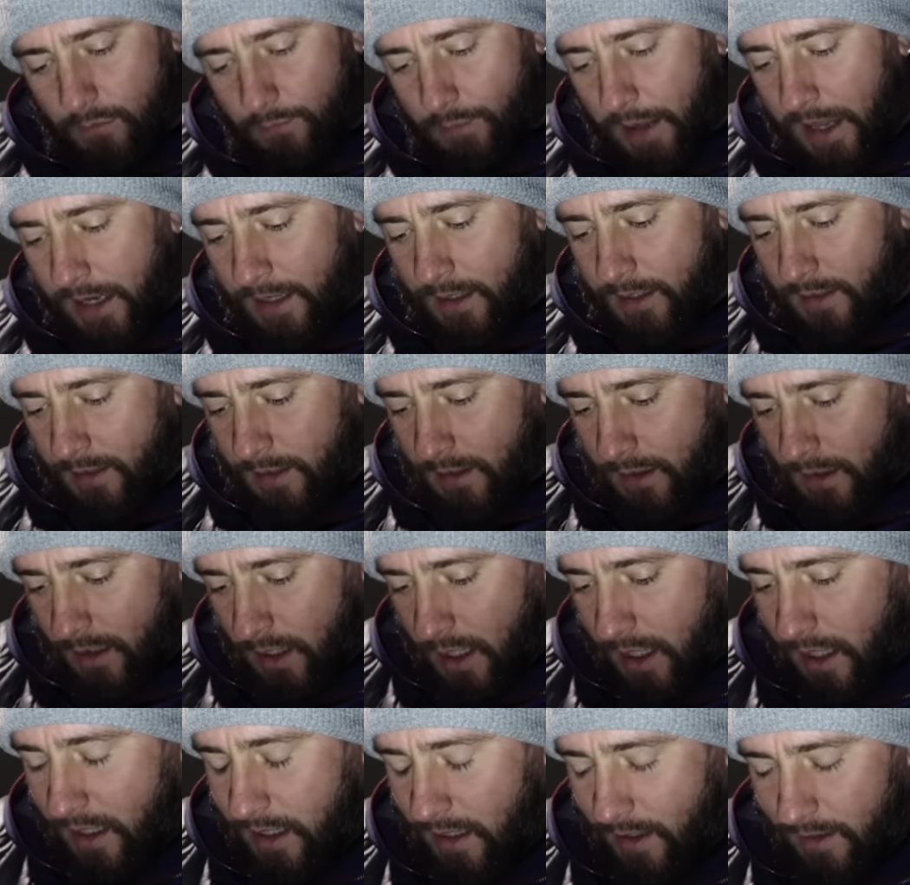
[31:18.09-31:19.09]
Bend,
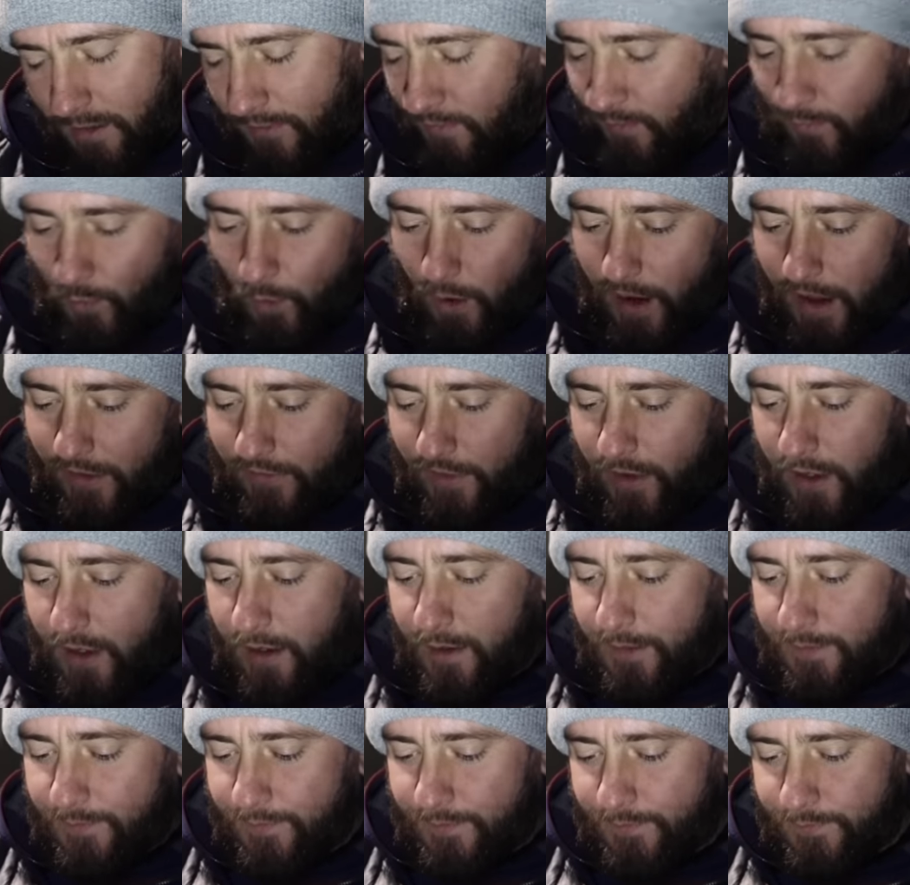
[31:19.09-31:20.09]
whatever.
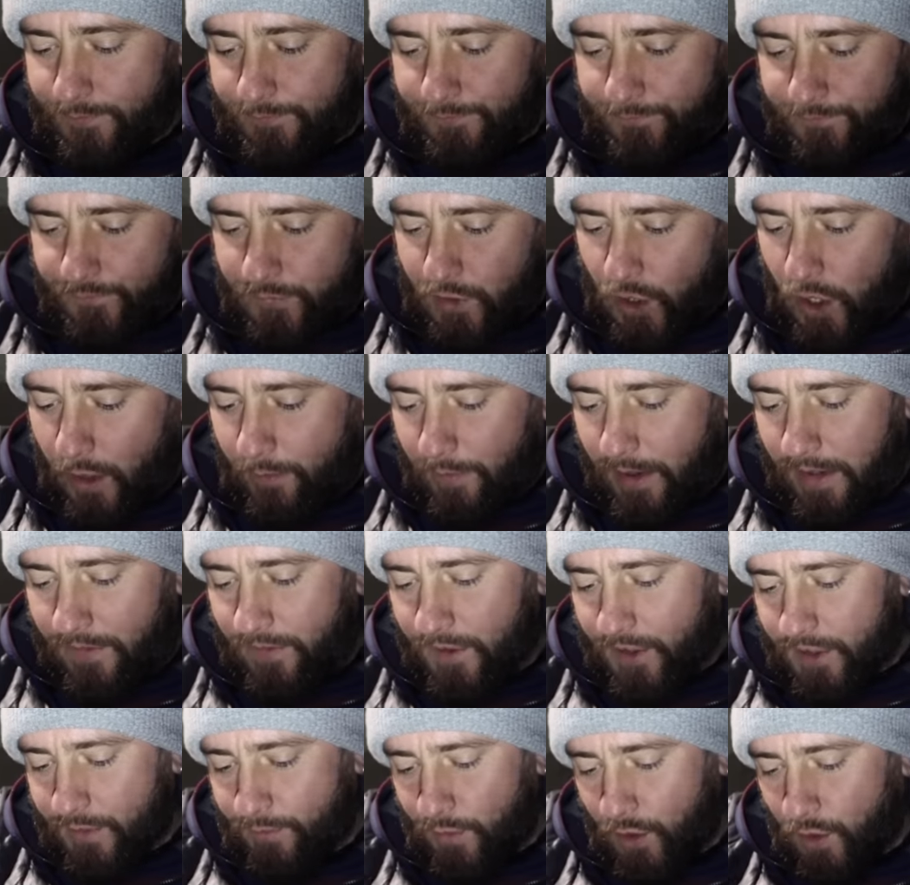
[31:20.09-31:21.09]
Don't
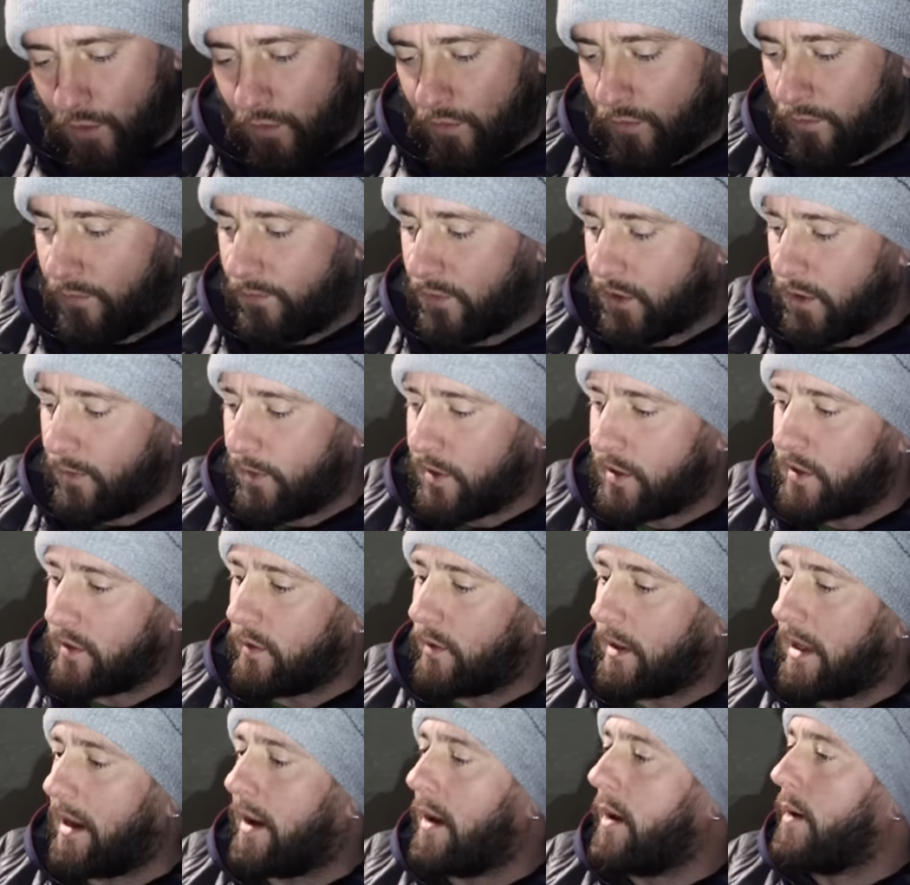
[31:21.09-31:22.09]
bend the spoon. Something to do
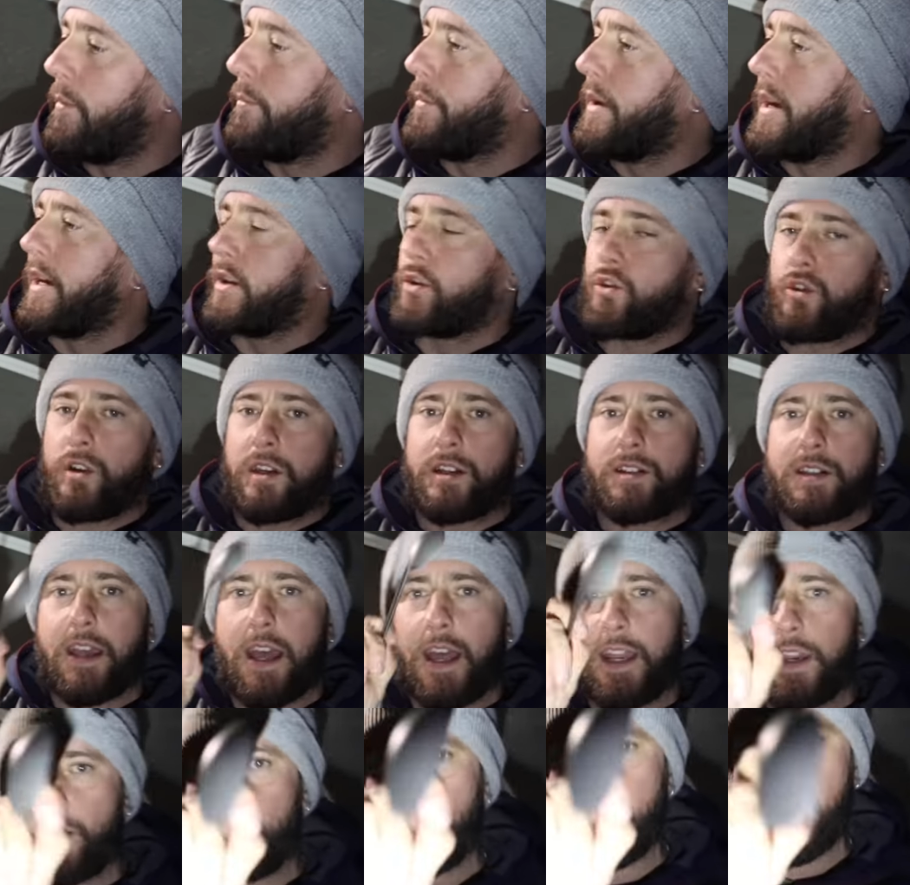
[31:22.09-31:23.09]
with that. Matrix.
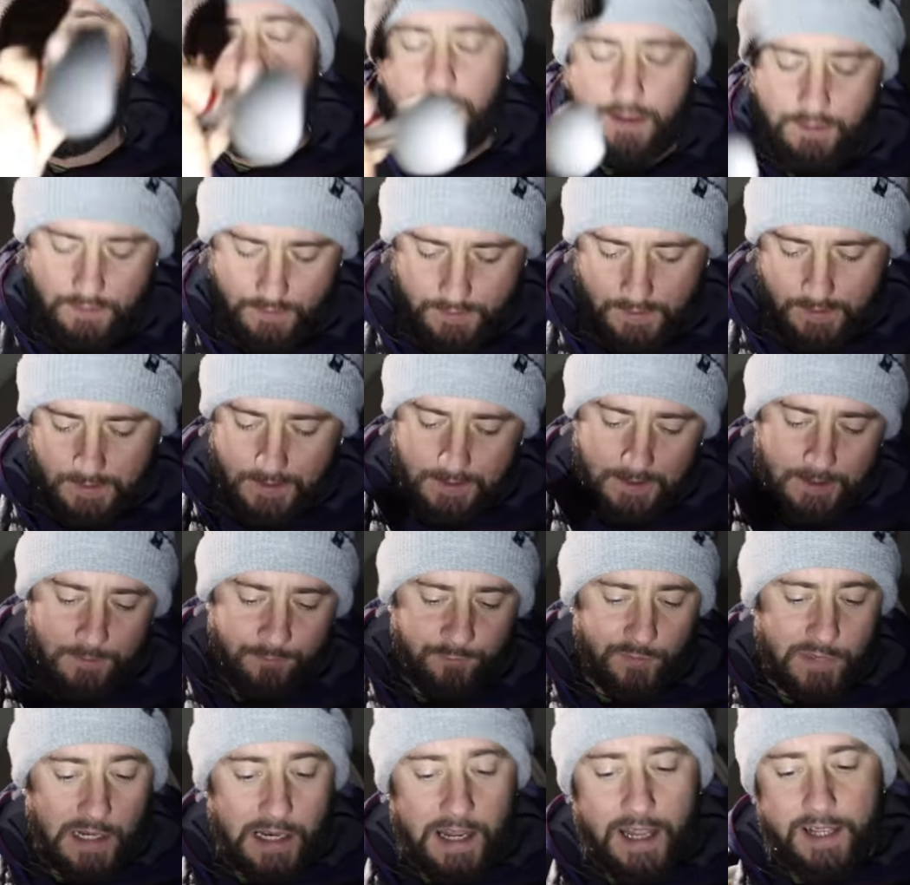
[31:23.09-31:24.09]
Anyway,
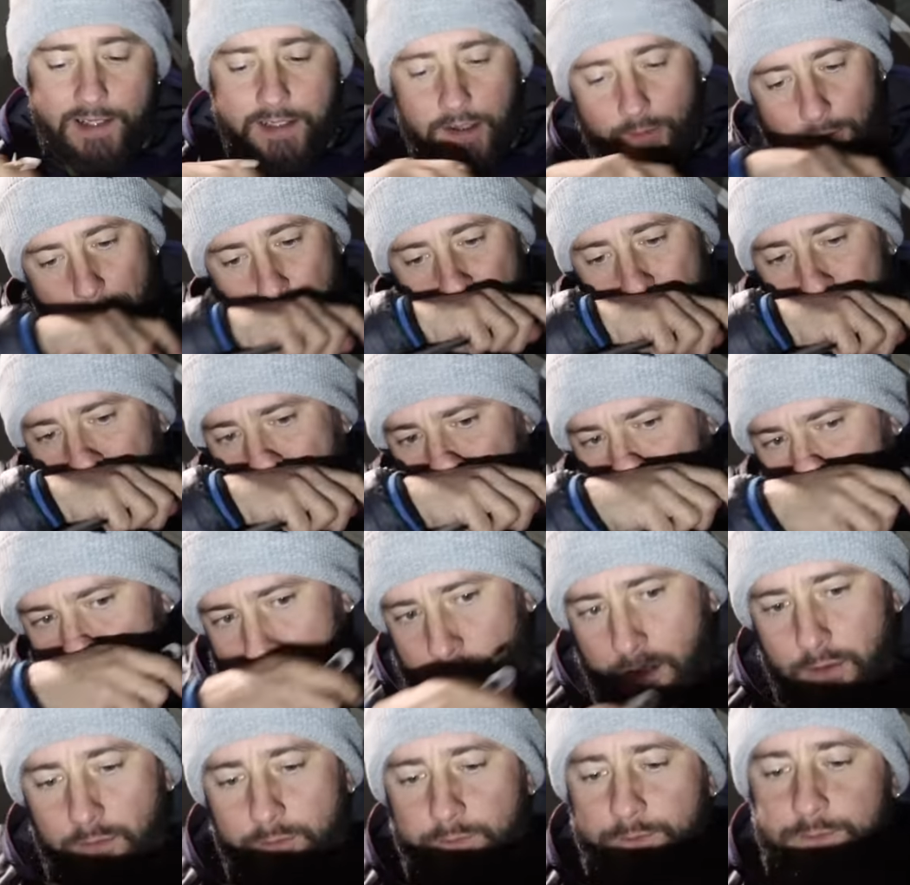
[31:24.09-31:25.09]
let's have a little
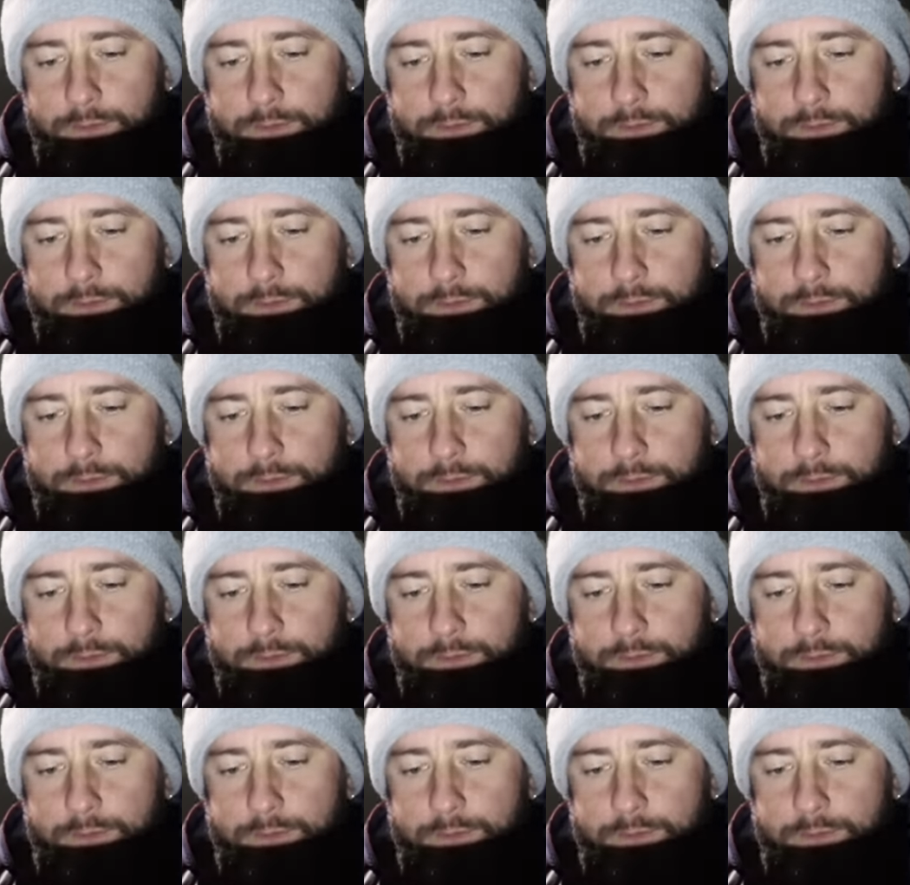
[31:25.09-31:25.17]
go